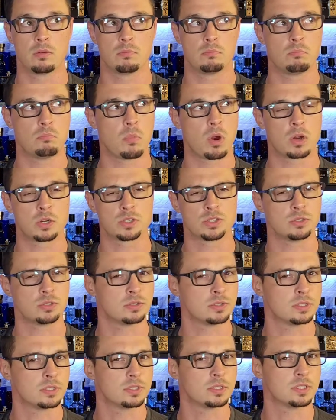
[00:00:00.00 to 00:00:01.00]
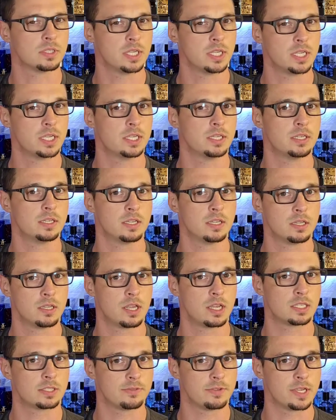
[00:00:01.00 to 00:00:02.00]
Marshall's in
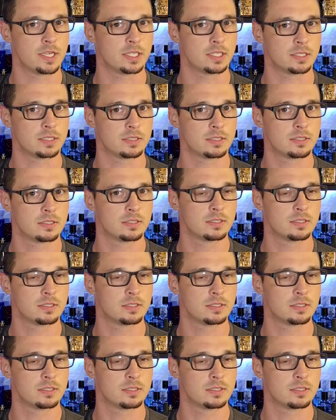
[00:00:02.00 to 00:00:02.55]
Las Vegas,